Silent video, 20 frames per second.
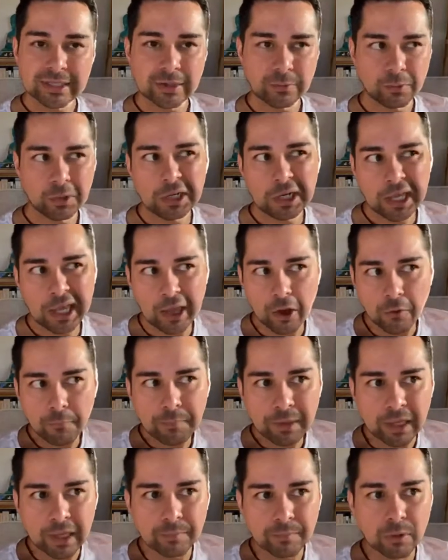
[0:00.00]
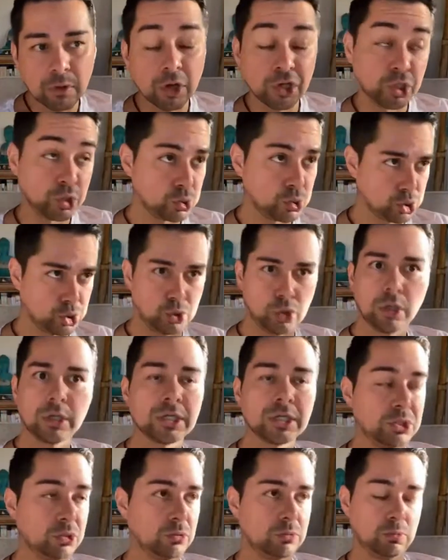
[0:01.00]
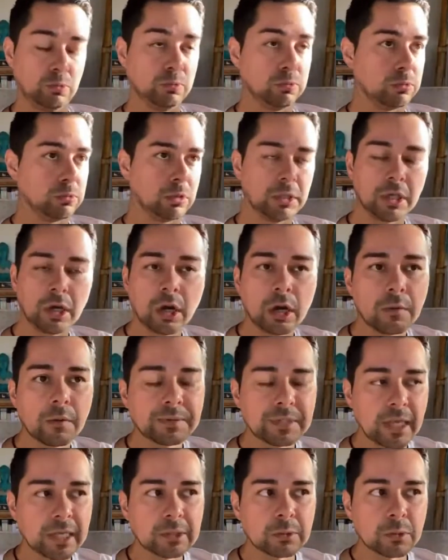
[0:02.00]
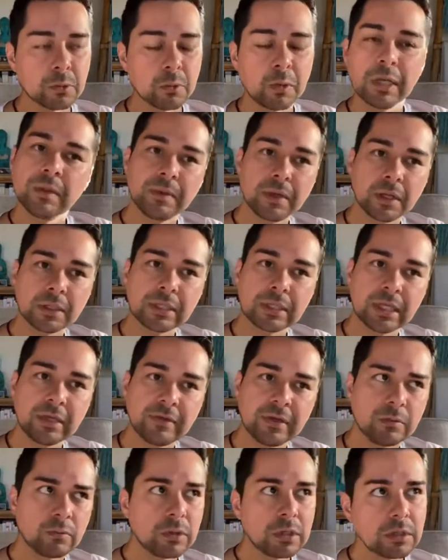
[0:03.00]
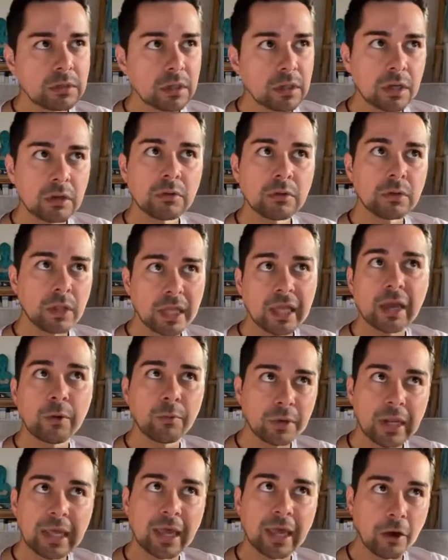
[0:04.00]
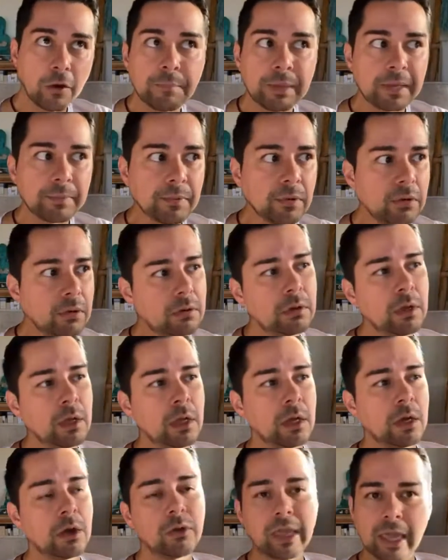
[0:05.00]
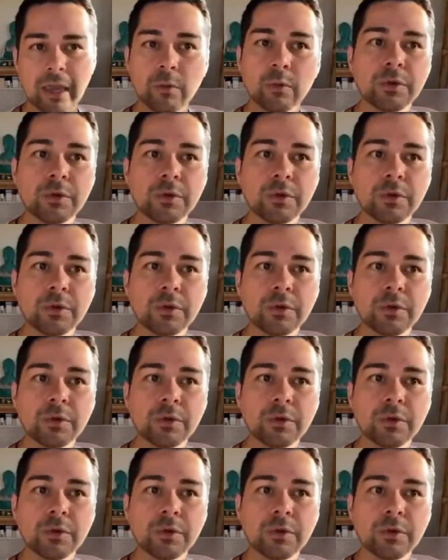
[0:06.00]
Well, because I want to help people. Are you sure? Because you really are obsessed with wanting to be on TV. Well, no, like, I want to help people.